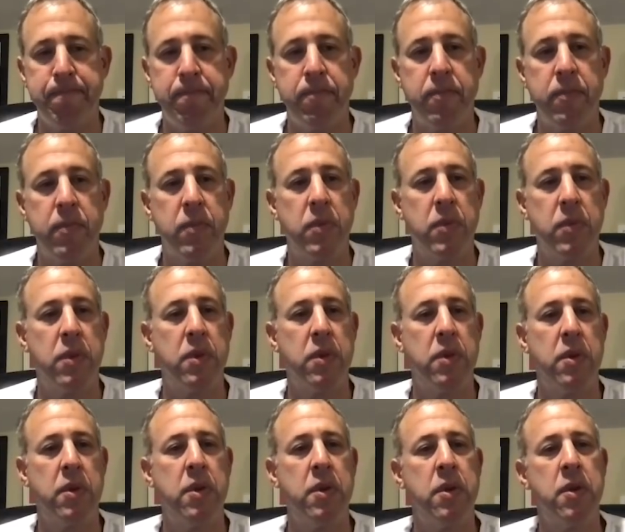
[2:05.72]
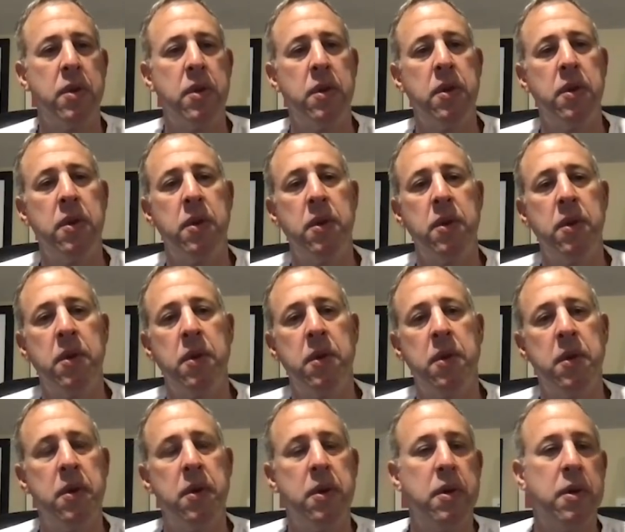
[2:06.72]

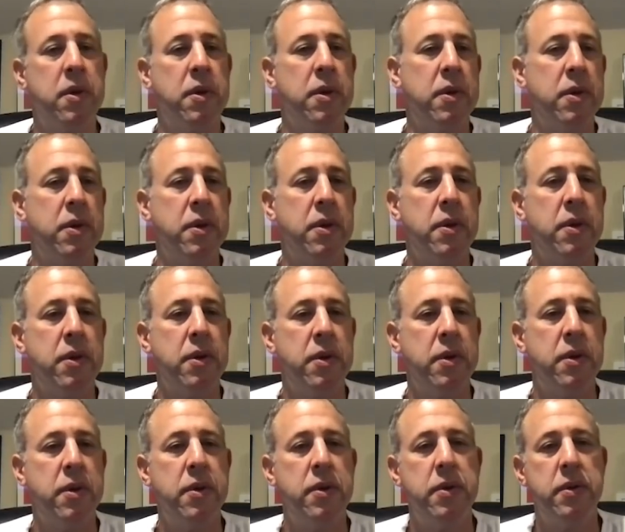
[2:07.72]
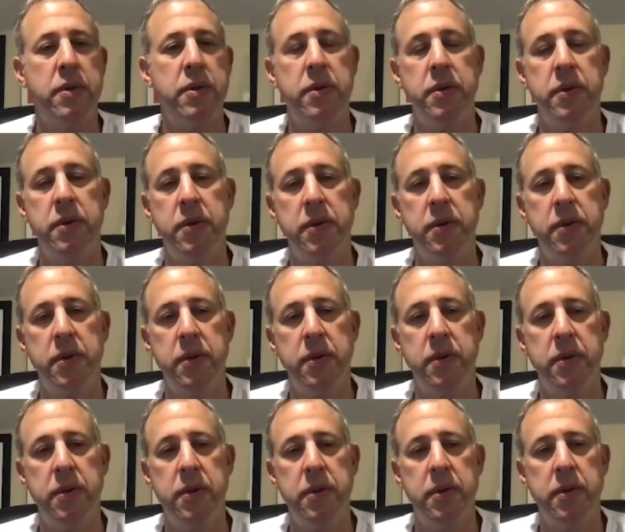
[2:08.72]

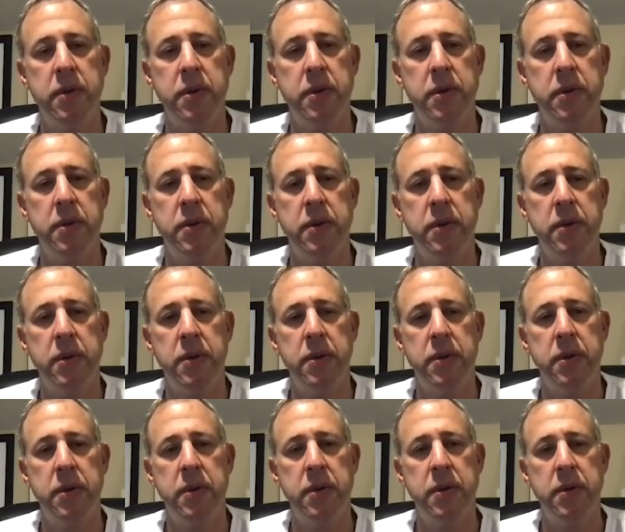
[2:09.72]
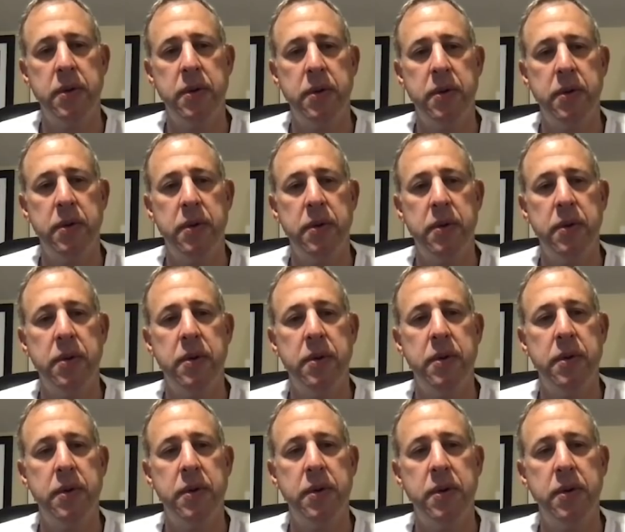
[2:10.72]

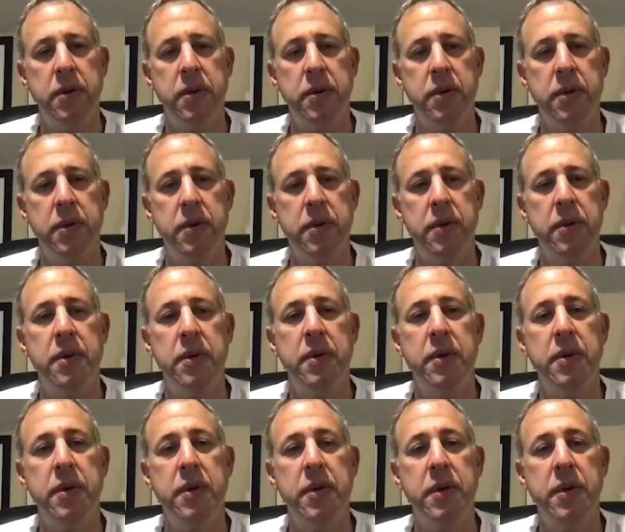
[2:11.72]
The person shown says nothing.